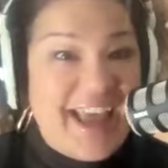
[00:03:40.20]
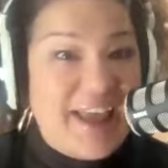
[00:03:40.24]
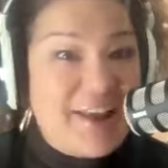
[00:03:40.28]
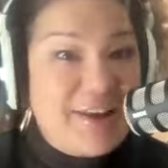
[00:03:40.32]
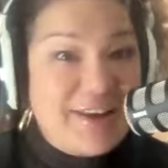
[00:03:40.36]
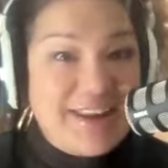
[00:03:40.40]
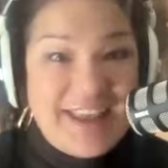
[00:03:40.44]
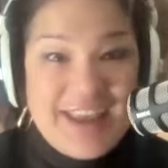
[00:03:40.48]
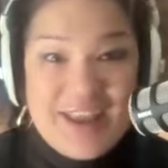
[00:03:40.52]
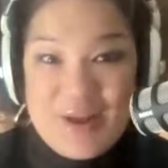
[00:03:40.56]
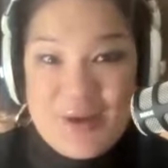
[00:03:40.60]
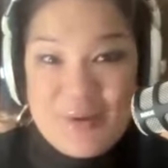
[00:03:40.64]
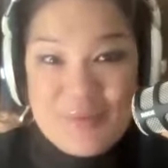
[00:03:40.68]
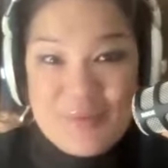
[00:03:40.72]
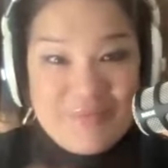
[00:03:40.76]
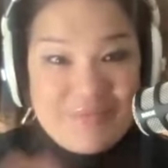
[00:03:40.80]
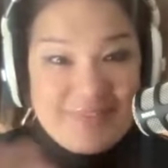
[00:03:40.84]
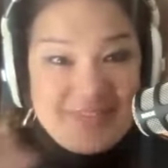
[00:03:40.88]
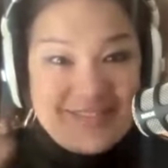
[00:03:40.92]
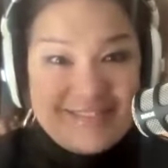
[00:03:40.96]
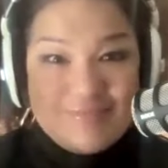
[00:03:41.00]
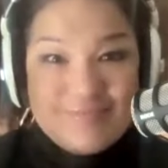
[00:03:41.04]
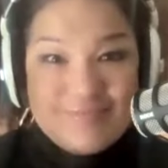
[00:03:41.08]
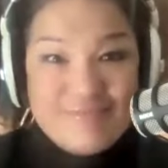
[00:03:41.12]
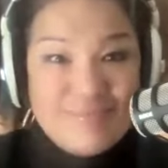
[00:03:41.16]
and oh, you know
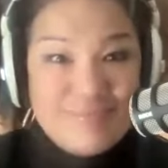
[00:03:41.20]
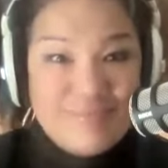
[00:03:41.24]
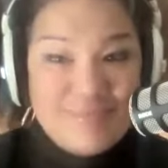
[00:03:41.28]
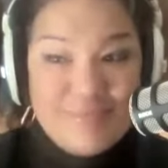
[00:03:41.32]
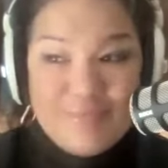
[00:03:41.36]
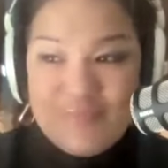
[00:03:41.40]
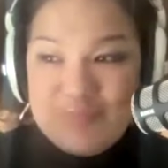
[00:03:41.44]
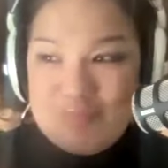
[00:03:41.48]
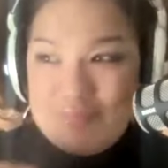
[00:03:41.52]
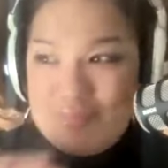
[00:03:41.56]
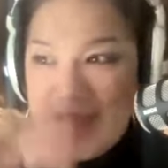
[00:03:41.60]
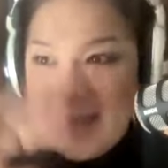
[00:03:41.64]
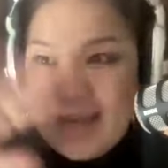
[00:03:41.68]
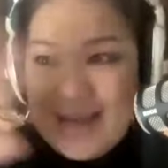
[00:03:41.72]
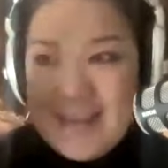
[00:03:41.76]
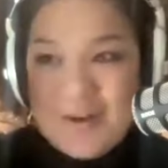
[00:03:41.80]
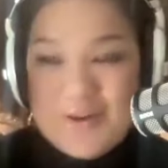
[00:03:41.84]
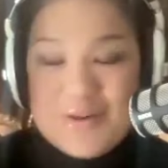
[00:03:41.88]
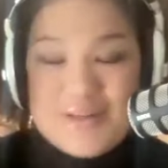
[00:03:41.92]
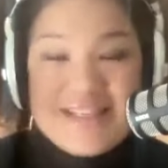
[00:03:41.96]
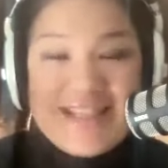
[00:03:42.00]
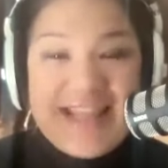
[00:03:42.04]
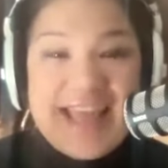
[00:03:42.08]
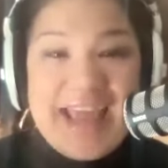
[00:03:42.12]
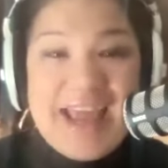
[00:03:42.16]
m- many
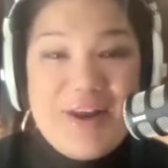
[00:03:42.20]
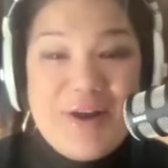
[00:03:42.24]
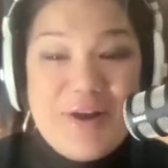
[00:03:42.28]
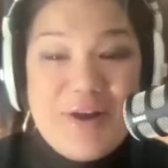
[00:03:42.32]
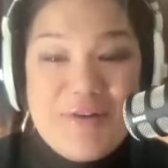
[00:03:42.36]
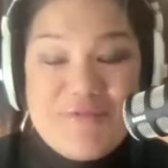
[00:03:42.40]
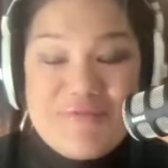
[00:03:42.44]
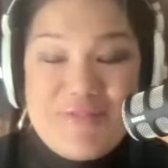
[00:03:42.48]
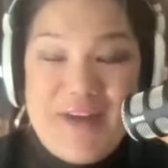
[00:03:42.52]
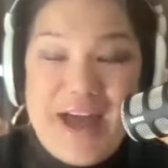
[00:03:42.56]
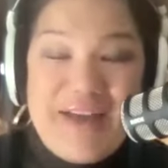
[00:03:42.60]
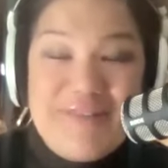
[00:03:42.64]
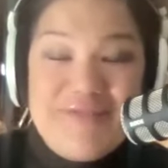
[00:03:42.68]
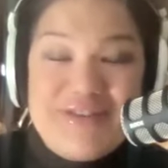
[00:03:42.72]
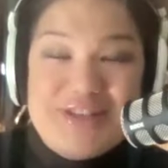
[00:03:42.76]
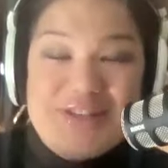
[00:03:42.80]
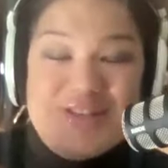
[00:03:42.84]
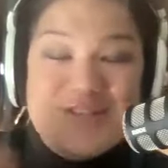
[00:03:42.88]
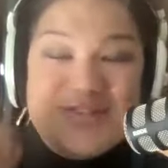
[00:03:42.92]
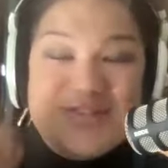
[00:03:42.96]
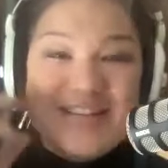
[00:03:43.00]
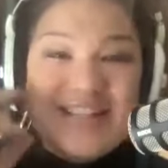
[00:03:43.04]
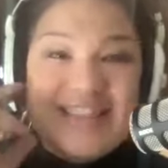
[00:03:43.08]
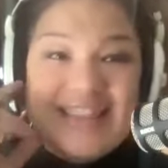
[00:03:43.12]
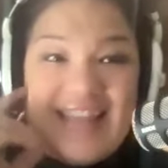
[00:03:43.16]
years later five
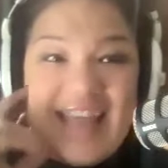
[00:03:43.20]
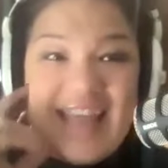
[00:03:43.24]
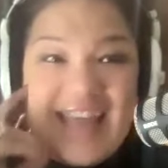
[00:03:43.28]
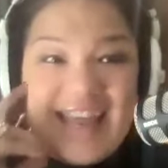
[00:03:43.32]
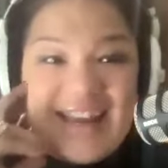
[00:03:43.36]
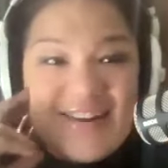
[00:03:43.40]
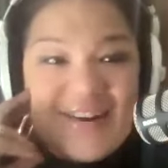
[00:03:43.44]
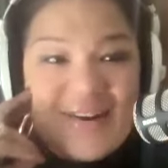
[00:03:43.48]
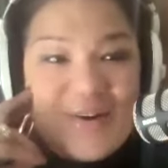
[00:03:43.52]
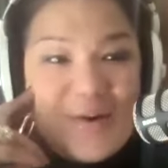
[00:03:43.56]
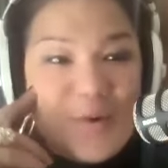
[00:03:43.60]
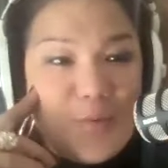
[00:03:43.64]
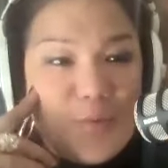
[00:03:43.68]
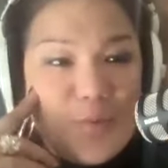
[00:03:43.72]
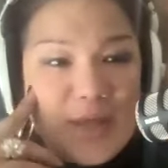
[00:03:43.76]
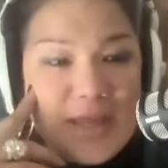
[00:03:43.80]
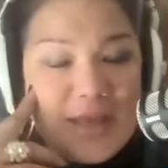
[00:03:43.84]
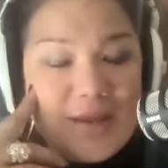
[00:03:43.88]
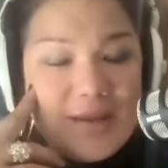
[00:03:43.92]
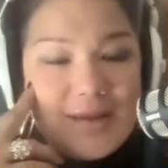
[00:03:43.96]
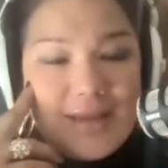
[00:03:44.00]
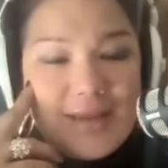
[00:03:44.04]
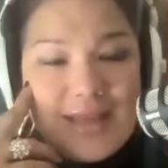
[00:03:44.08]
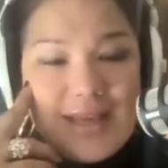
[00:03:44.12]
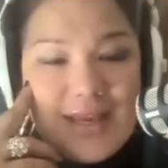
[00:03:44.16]
children later
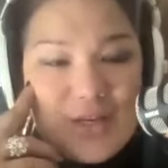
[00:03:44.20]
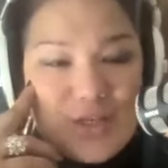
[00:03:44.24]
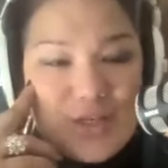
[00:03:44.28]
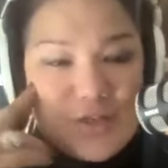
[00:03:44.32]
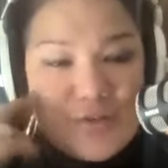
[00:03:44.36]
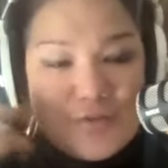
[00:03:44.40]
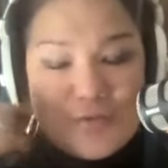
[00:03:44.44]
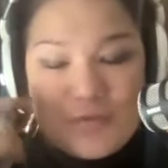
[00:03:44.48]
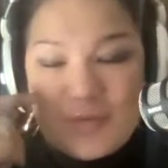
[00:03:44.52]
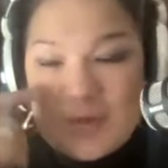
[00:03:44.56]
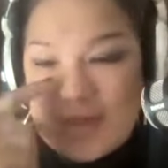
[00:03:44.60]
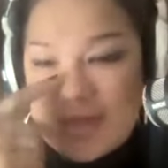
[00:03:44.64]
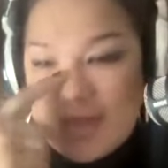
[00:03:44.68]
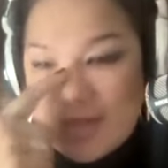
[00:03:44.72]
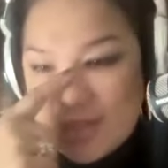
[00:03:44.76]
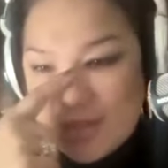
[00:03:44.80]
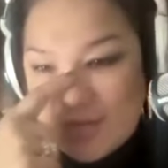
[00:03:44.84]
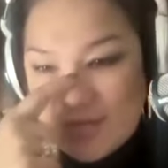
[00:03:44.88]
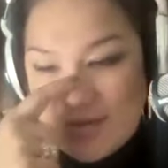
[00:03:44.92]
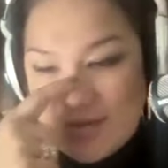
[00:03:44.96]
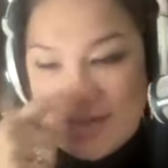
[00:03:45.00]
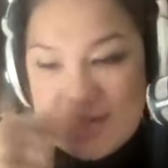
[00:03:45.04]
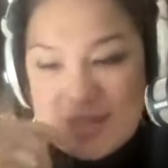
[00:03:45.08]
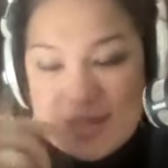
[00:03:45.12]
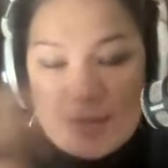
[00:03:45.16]
we each of each
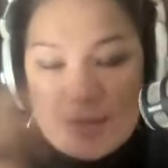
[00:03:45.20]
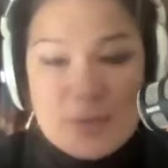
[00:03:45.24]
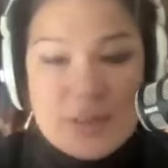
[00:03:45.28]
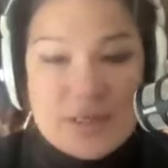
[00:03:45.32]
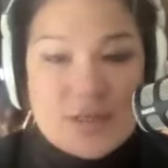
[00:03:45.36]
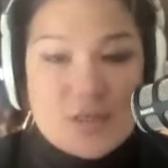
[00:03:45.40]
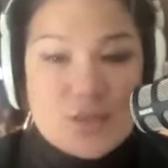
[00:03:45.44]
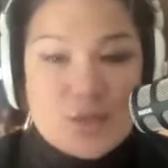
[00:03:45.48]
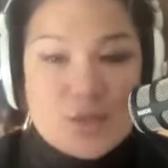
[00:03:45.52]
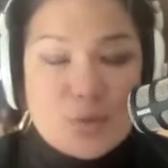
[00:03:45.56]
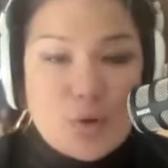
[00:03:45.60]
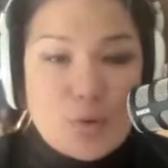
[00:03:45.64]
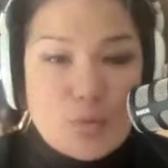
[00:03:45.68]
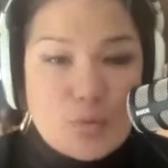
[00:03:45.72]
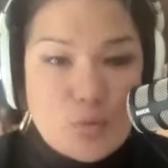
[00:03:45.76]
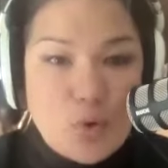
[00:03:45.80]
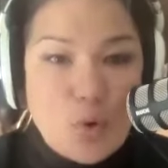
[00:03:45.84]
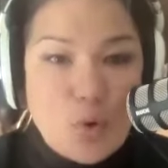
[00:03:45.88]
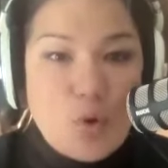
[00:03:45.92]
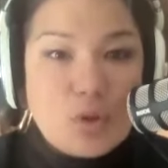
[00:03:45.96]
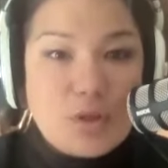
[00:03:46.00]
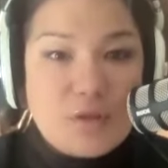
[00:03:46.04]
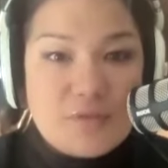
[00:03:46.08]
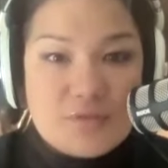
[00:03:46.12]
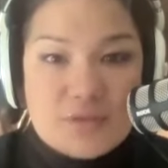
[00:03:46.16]
of us siblings are a
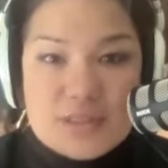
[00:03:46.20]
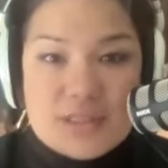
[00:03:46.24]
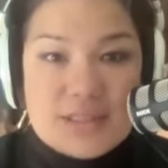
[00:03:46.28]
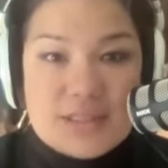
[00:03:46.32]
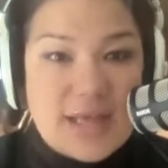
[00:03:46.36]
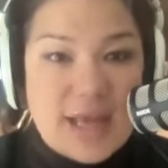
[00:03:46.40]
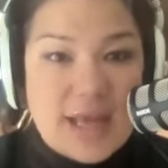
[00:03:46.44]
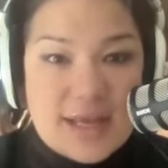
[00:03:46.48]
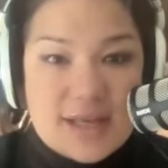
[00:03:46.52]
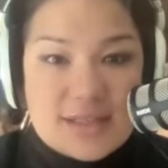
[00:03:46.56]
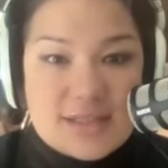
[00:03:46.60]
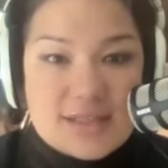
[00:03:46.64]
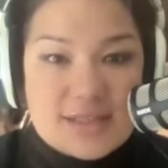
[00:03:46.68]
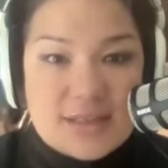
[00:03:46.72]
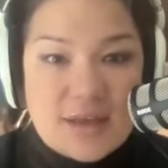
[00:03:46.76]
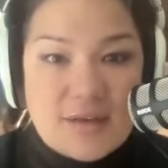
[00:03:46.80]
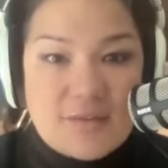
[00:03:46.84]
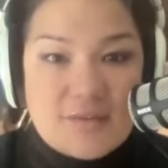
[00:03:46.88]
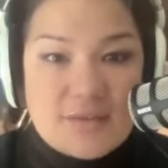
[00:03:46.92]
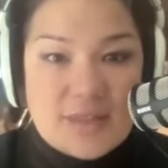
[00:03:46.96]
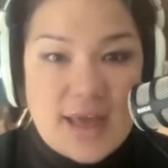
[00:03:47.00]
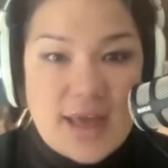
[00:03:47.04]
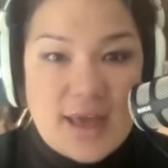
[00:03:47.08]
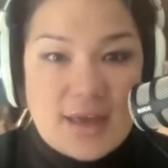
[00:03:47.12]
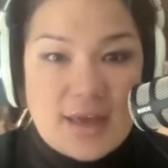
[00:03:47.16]
roll of the dice
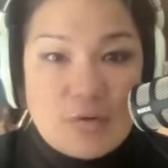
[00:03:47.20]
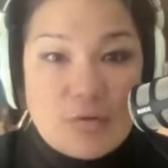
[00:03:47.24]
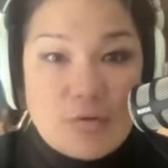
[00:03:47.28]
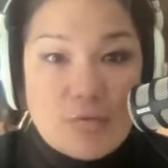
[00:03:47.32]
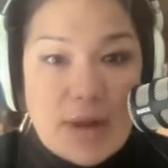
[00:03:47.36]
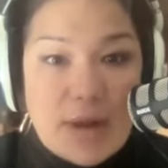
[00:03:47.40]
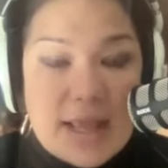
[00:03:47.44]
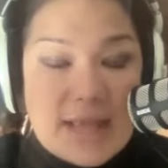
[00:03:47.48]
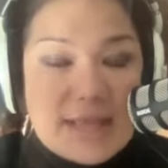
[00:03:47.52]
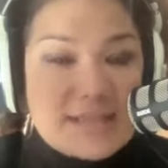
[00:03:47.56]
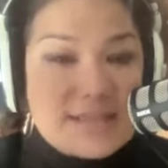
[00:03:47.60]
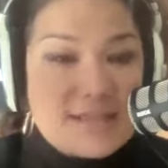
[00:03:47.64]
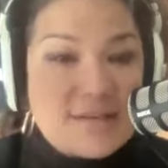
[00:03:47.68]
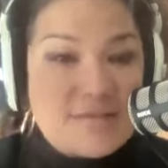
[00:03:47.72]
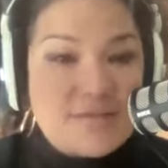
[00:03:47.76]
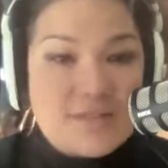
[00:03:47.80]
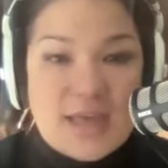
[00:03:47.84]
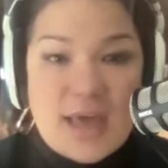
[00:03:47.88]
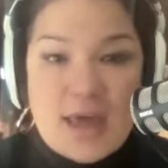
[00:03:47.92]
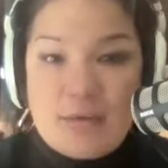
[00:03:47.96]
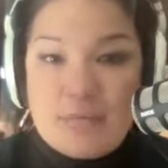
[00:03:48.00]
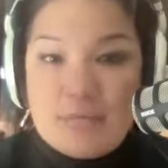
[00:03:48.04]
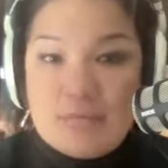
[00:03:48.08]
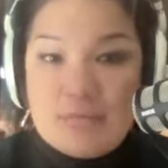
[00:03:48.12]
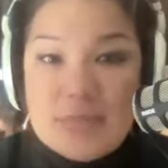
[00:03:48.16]
of that race of
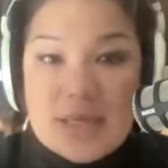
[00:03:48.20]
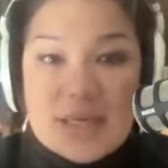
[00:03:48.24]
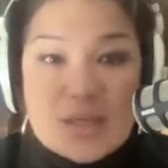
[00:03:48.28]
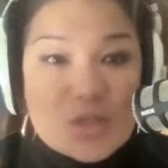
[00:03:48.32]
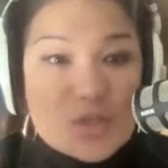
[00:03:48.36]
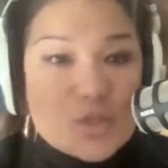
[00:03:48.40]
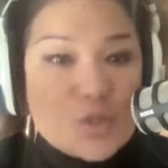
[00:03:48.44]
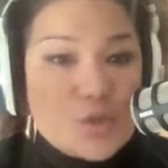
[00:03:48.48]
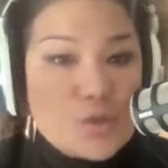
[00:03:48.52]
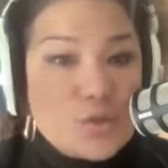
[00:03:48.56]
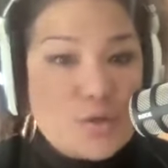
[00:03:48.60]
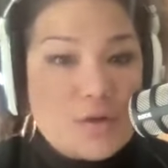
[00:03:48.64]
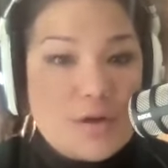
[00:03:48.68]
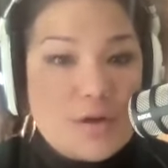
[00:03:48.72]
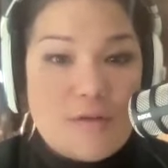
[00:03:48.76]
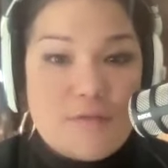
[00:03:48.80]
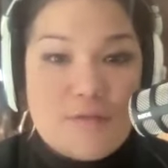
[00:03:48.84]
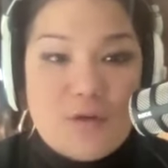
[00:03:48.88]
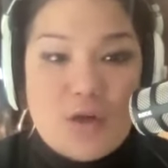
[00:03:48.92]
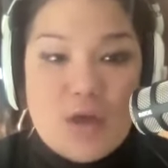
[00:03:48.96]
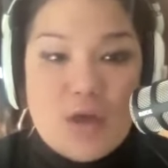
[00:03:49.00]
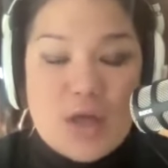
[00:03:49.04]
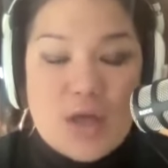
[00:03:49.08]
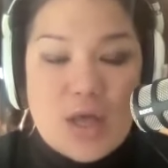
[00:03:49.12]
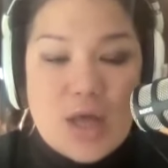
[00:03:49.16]
that mixture
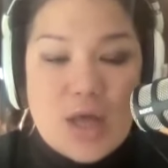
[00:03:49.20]
of